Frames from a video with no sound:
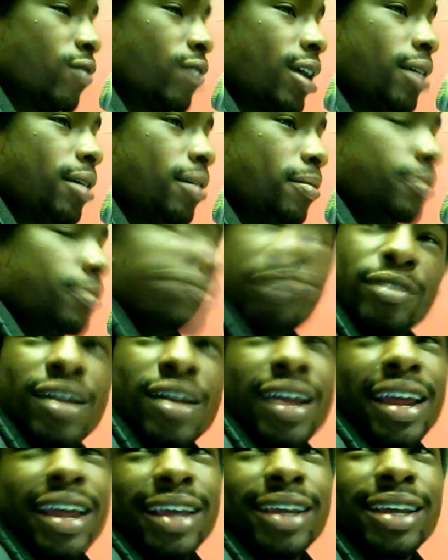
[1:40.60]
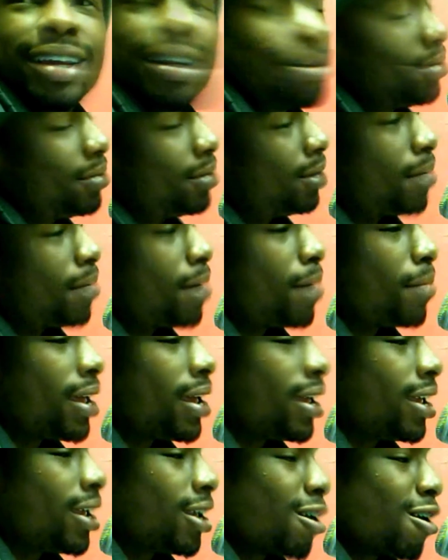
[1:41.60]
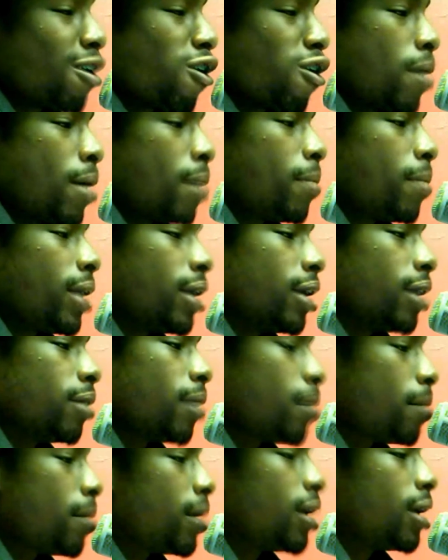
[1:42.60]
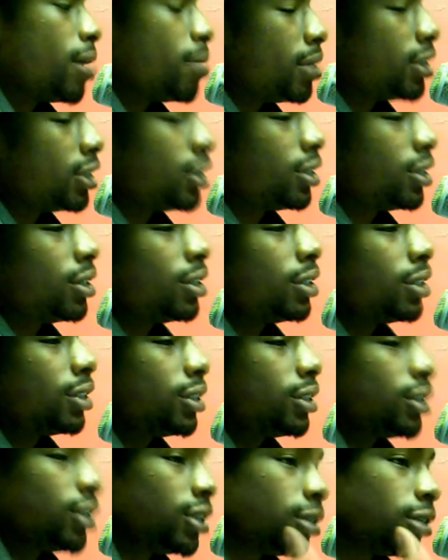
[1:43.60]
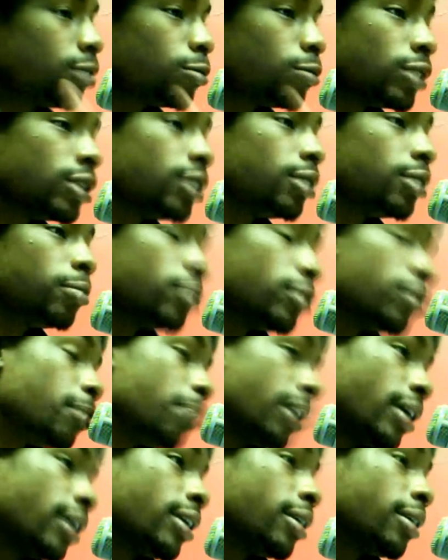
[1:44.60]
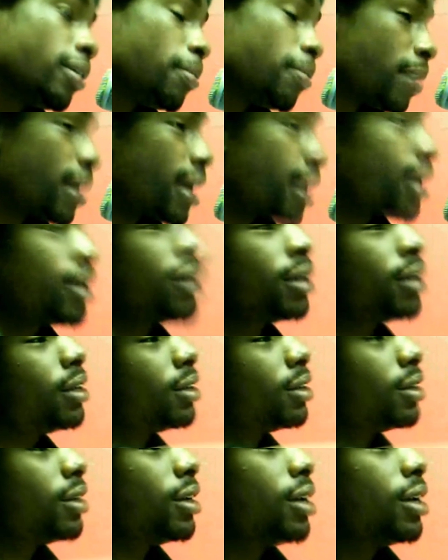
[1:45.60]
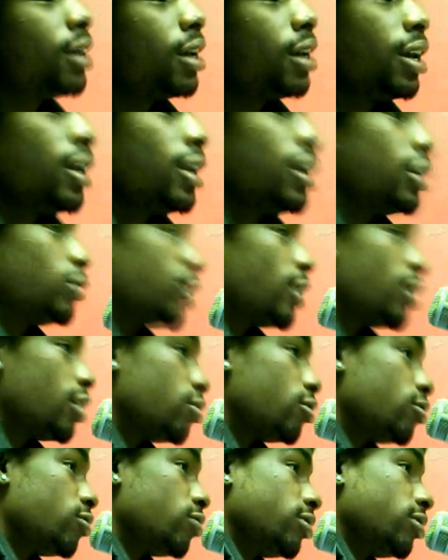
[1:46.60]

Right. Right. But my main mission is with the pen and the pad. And that's what I do.